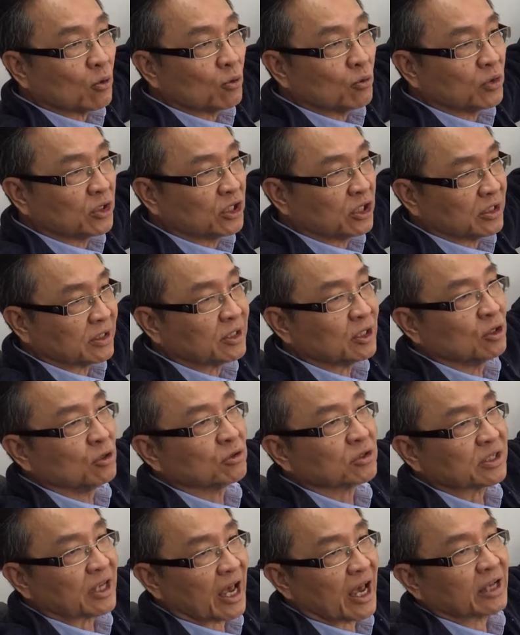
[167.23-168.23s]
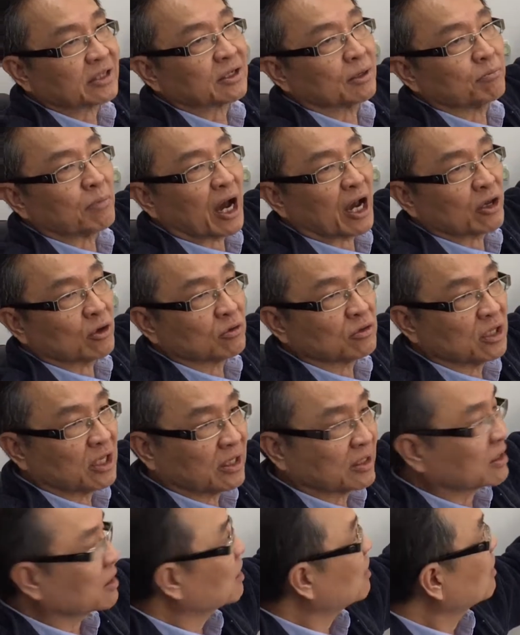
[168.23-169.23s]
which is used as a
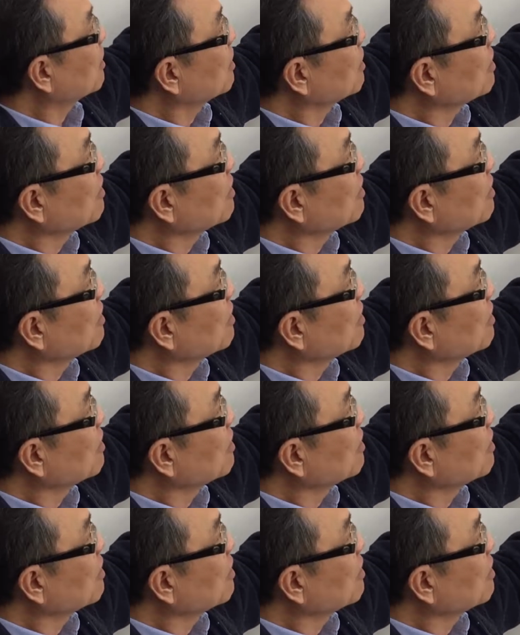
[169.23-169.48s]
biodiesel.